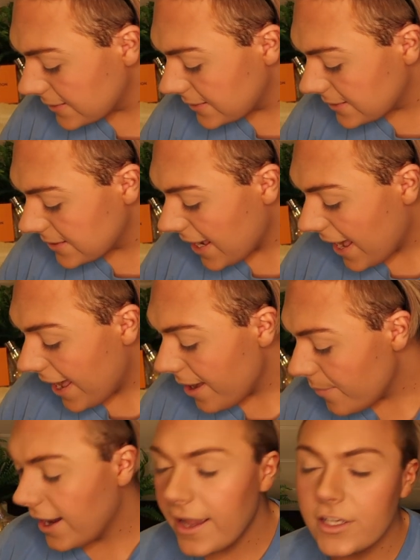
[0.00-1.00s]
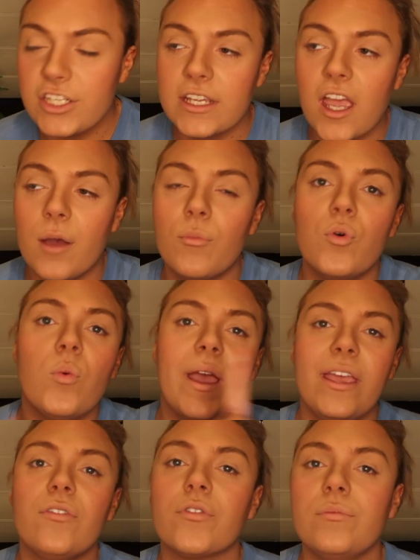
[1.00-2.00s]
step, I actually come
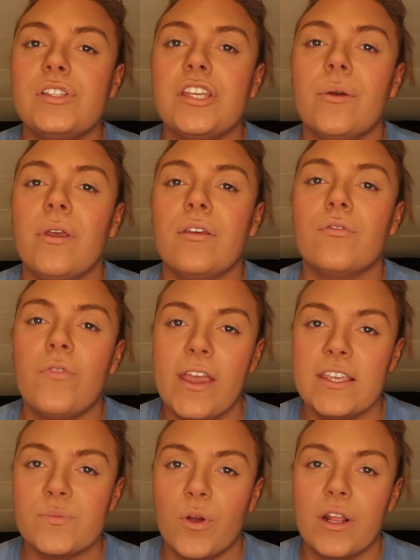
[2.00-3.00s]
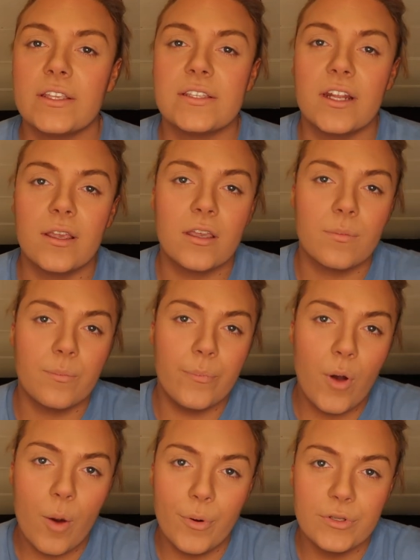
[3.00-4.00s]
away from doing face products and I
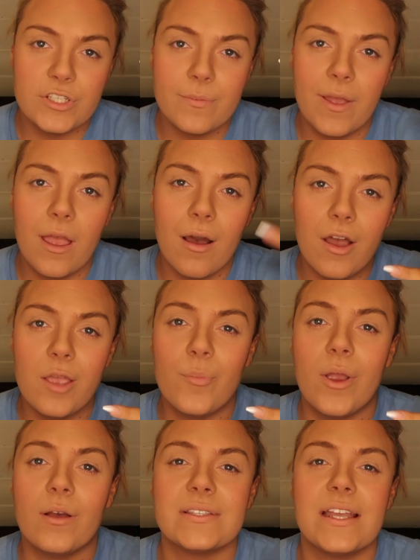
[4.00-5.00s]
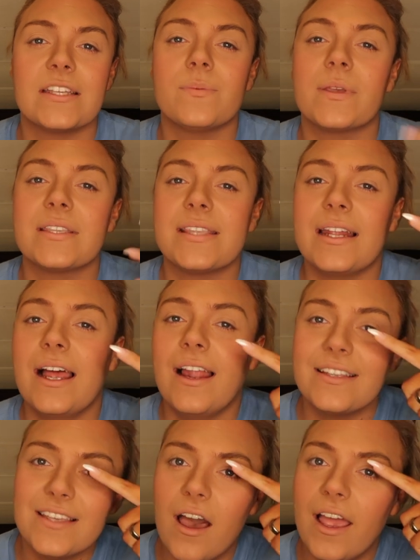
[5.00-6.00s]
pop onto my eyebrows next, because then I
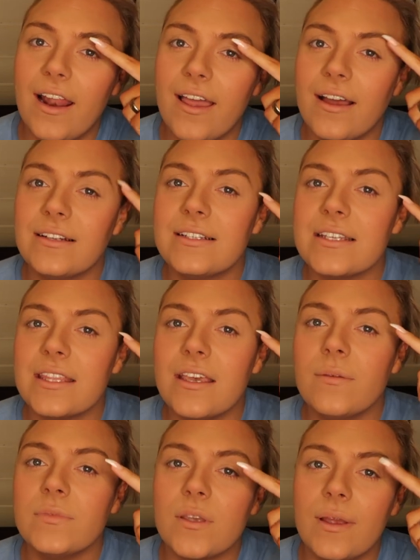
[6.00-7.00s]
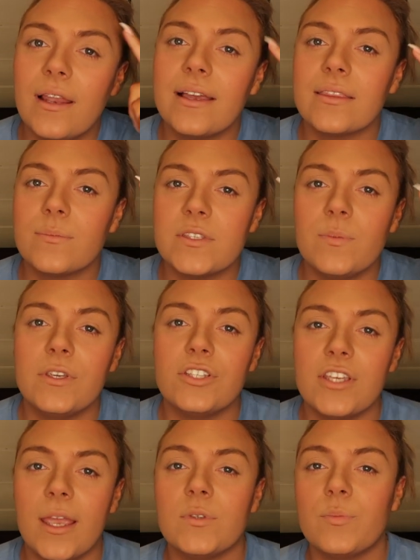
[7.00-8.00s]
like to highlight under them, so I like them to be
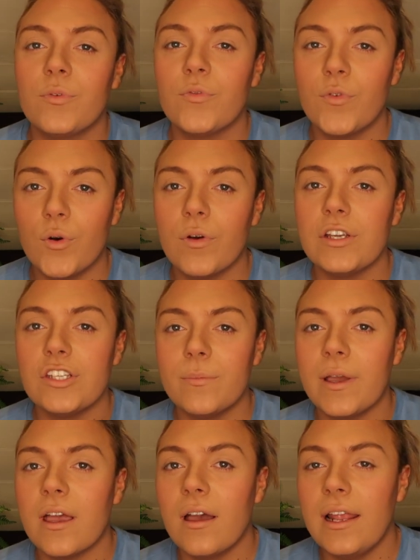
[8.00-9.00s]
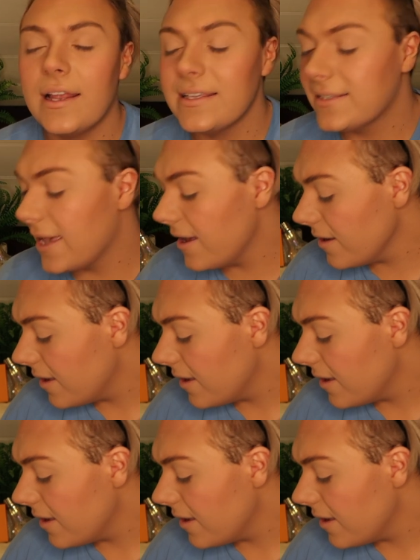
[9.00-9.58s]
shaped before I do my highlighter.